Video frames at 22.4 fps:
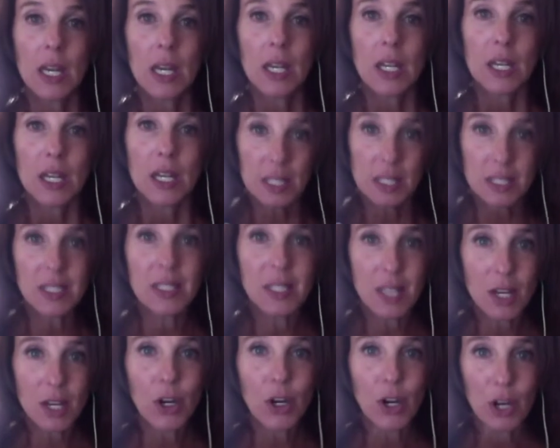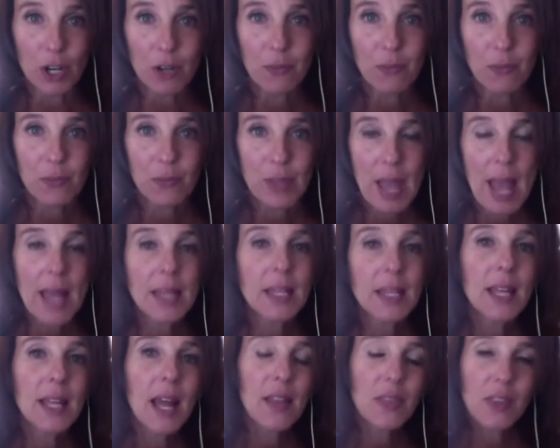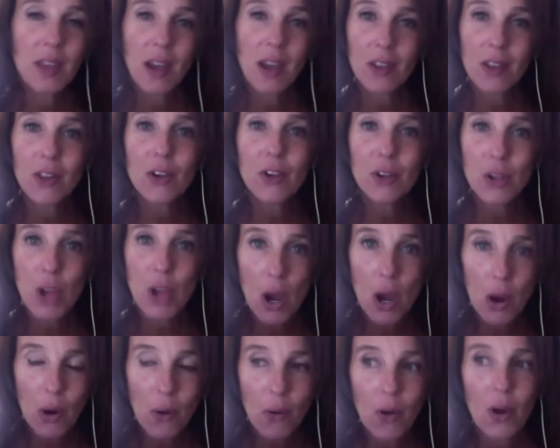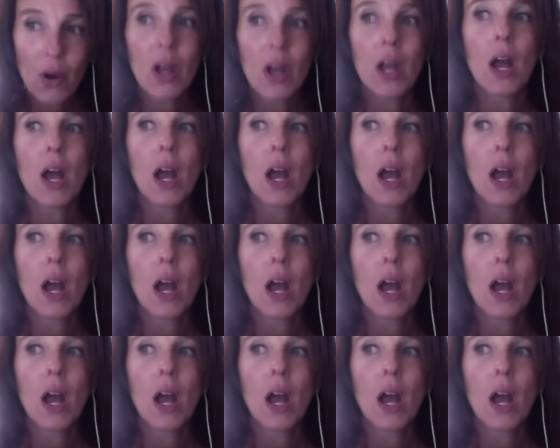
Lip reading: consider and let the other know,